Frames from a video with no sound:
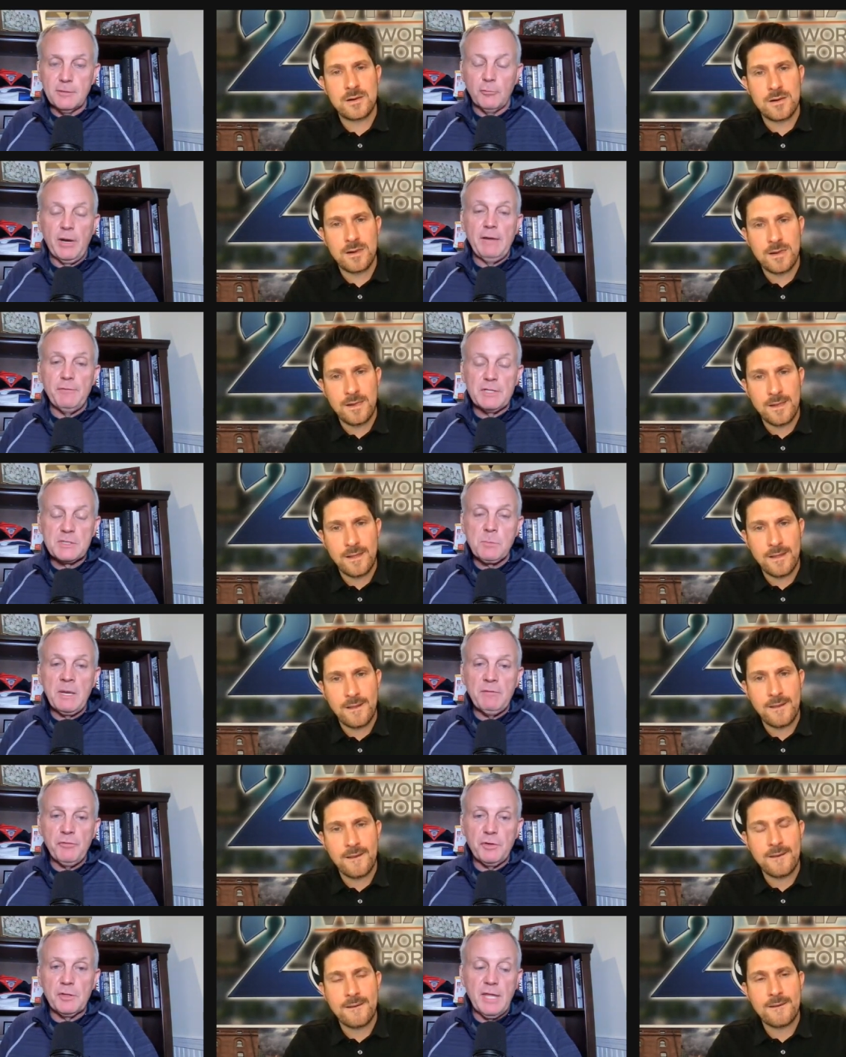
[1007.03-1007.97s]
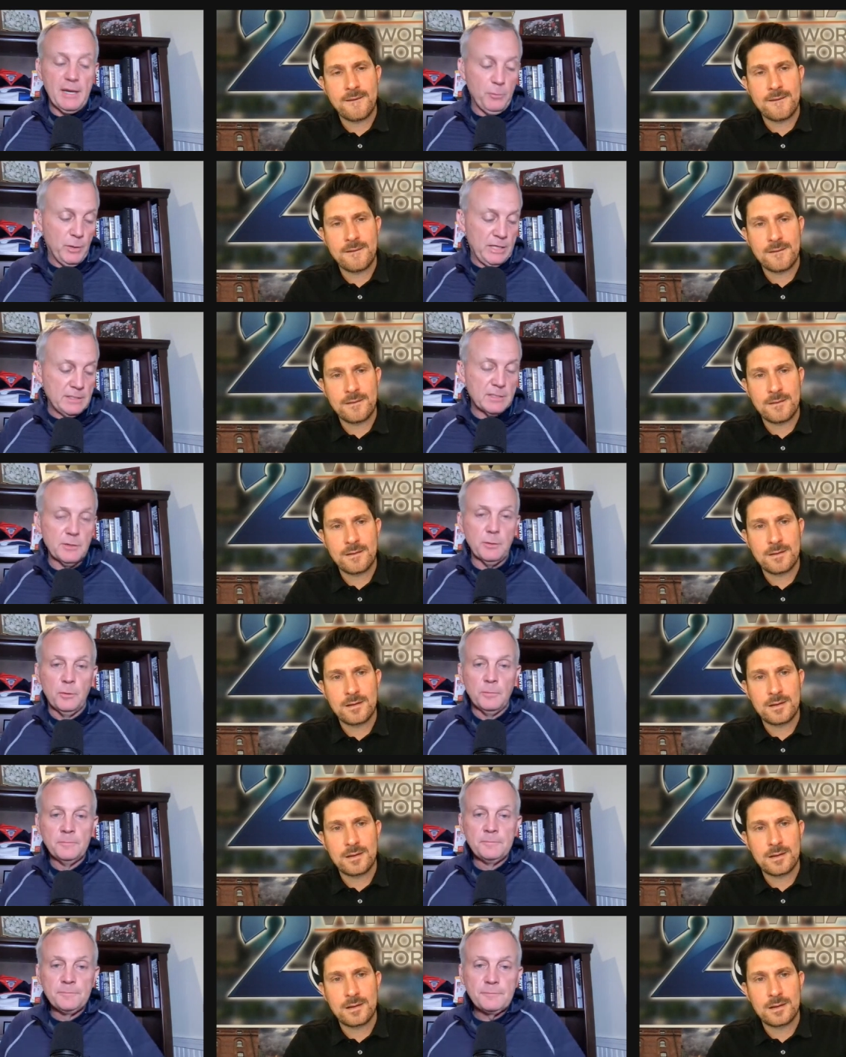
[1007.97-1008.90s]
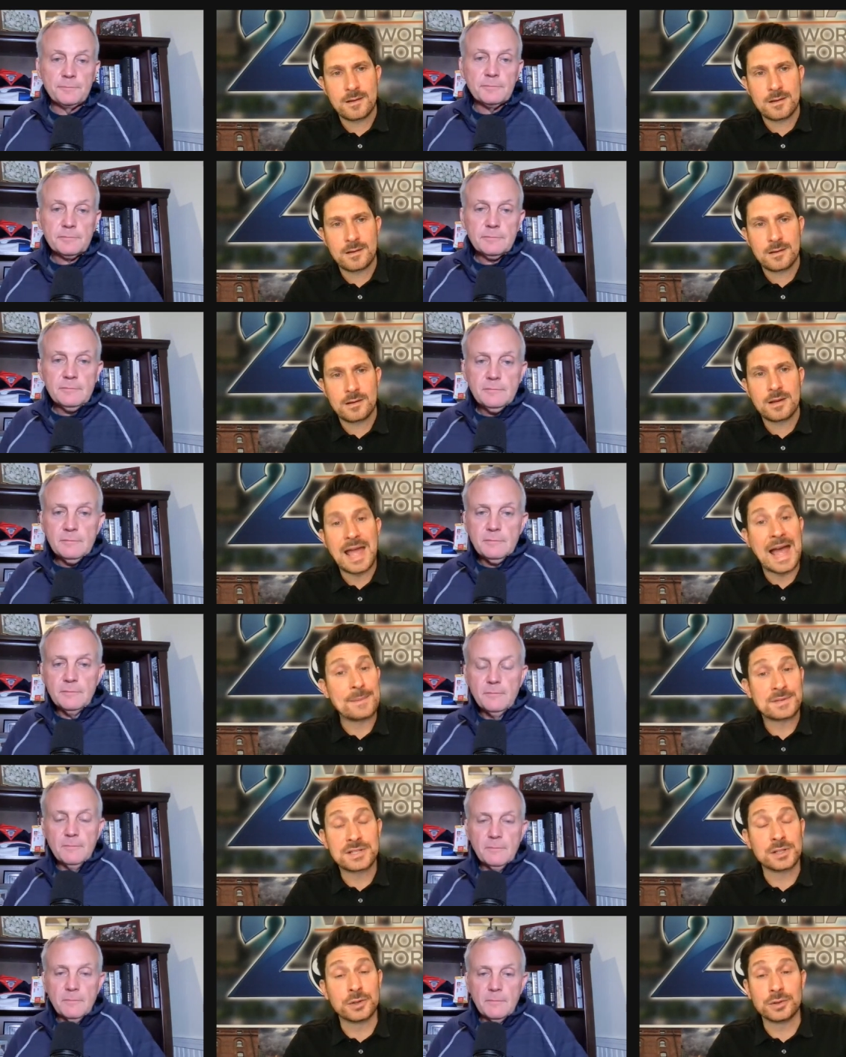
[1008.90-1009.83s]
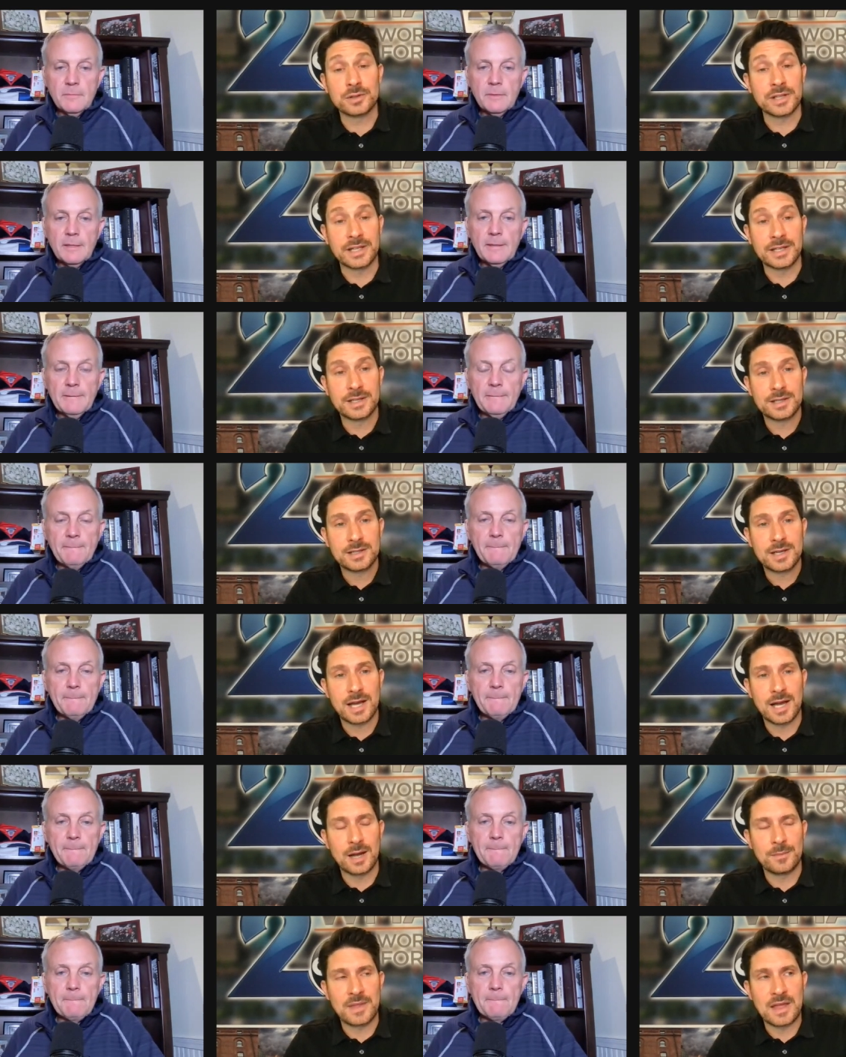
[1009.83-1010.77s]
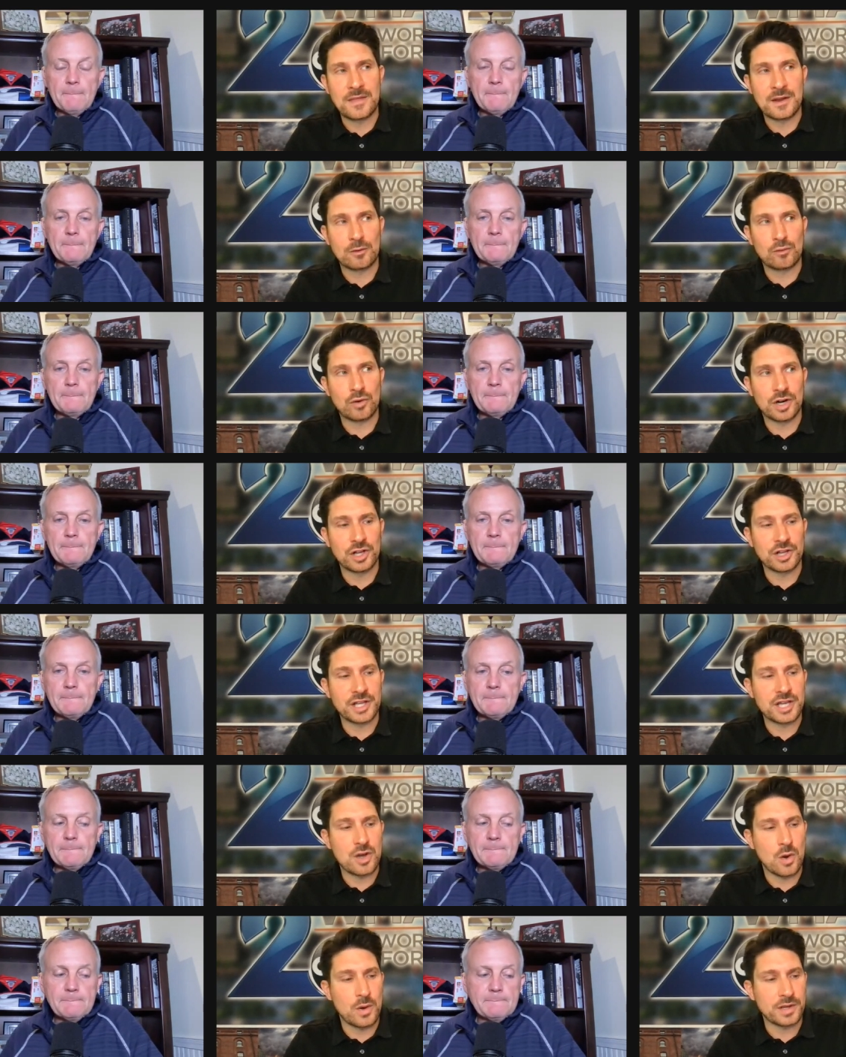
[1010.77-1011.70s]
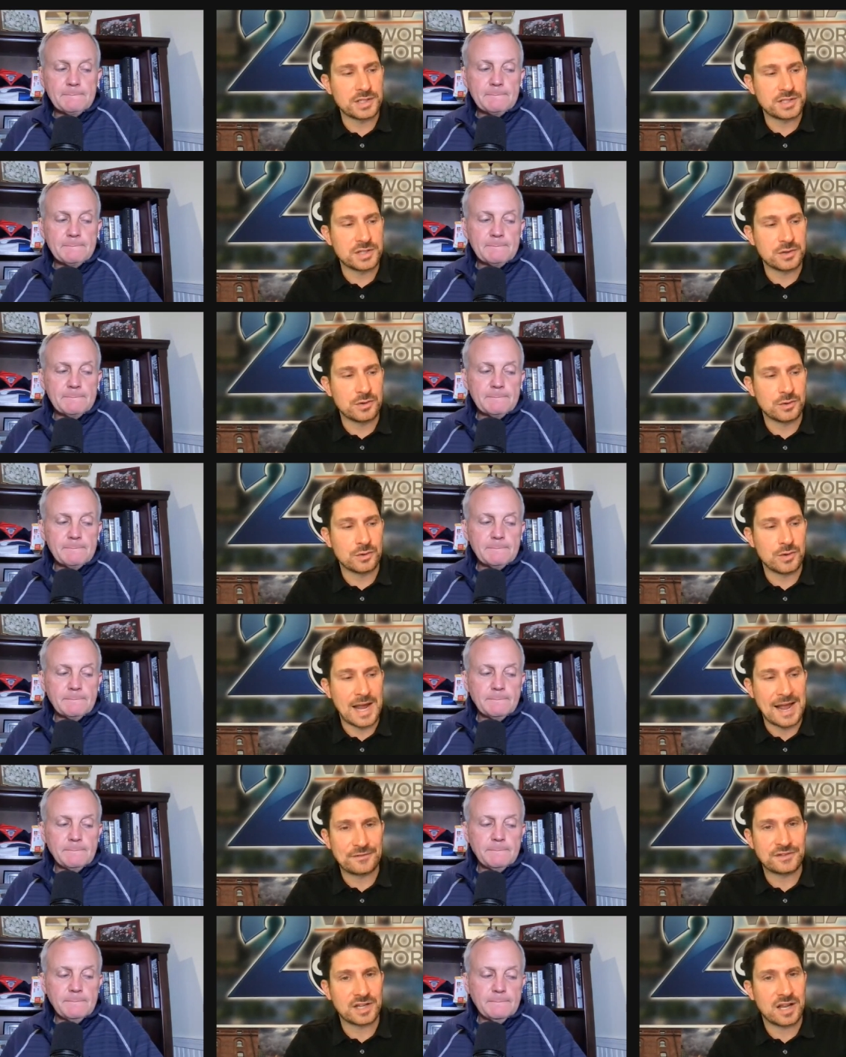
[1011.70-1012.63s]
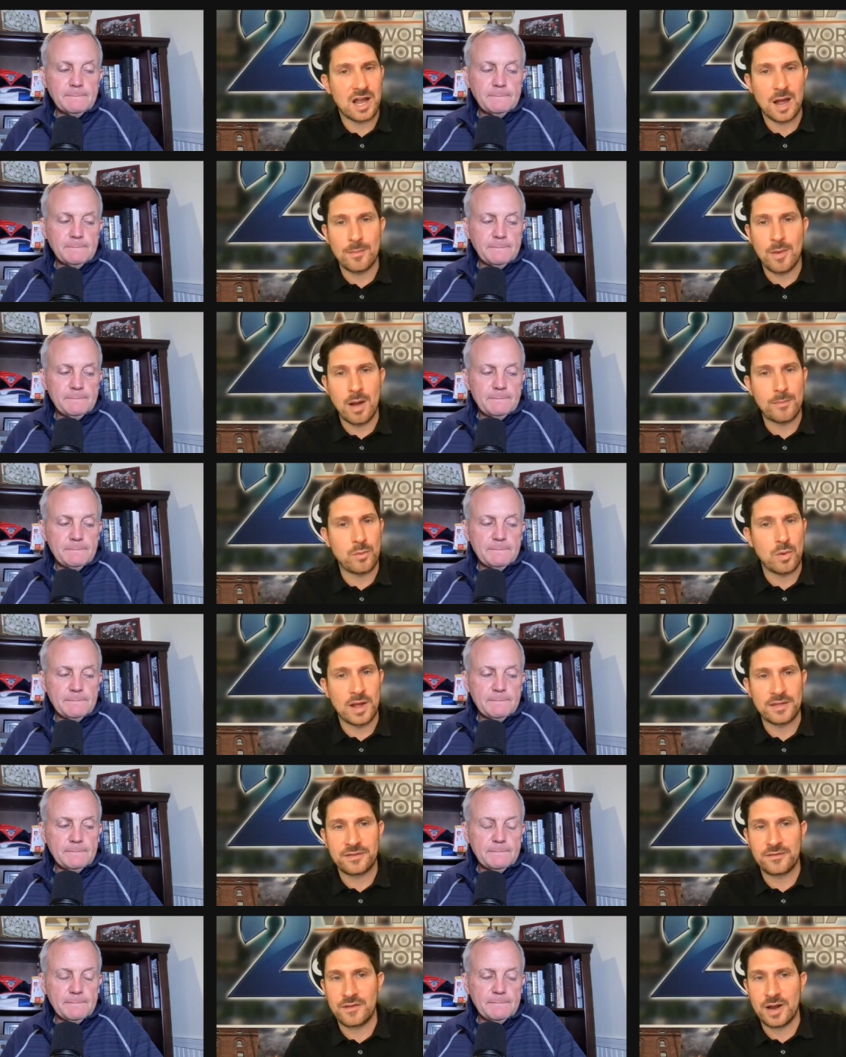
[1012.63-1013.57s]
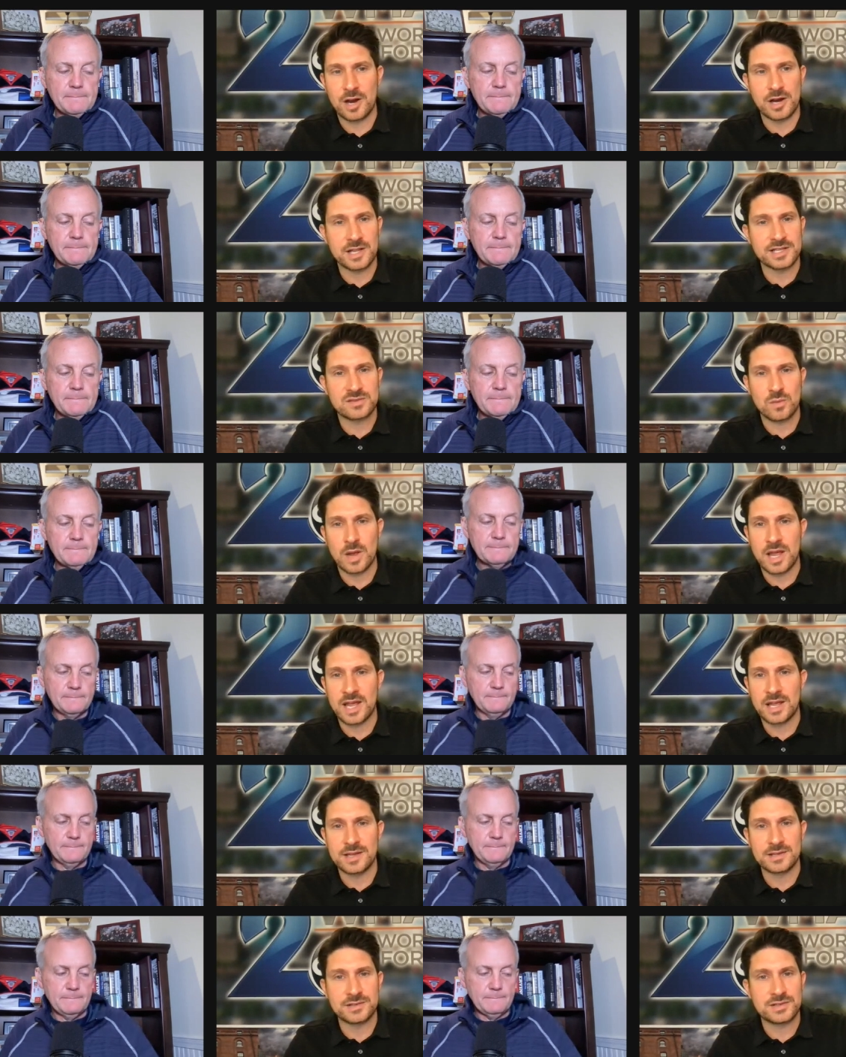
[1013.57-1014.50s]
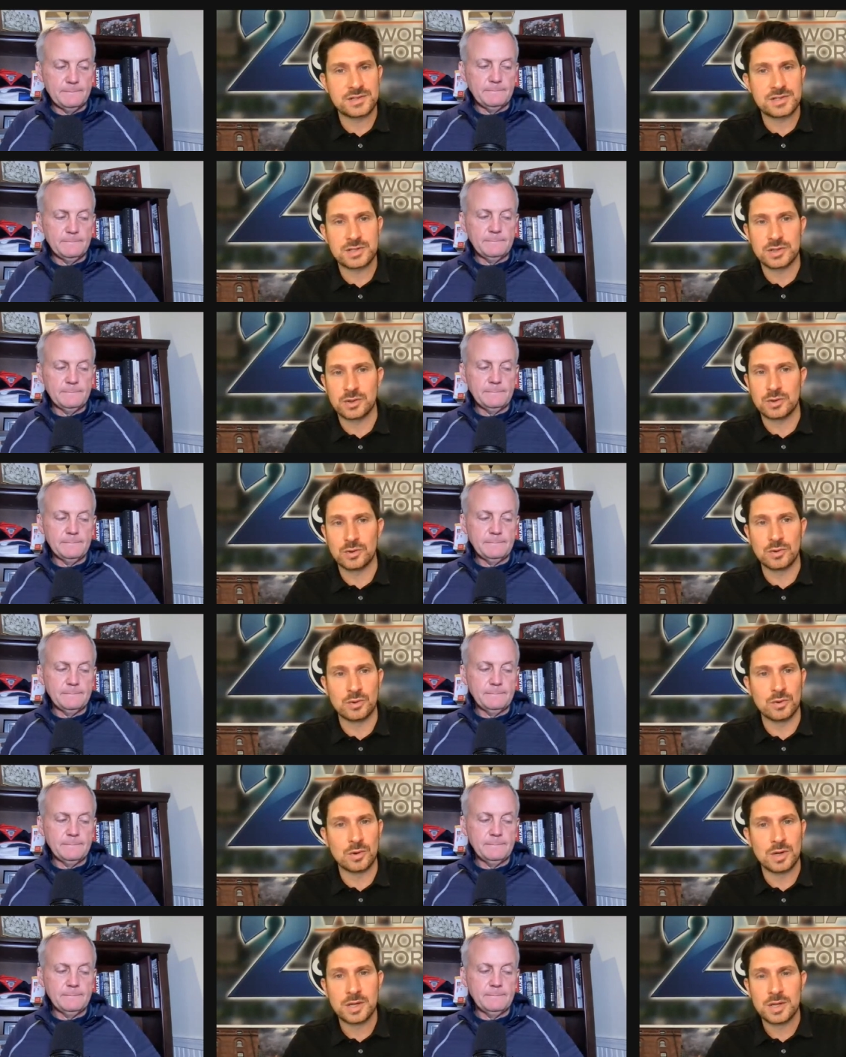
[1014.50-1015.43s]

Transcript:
Speaker 1: Ravens may feel that way too.
Speaker 2: Absolutely. Uh, they're really going to have to come up with various ways to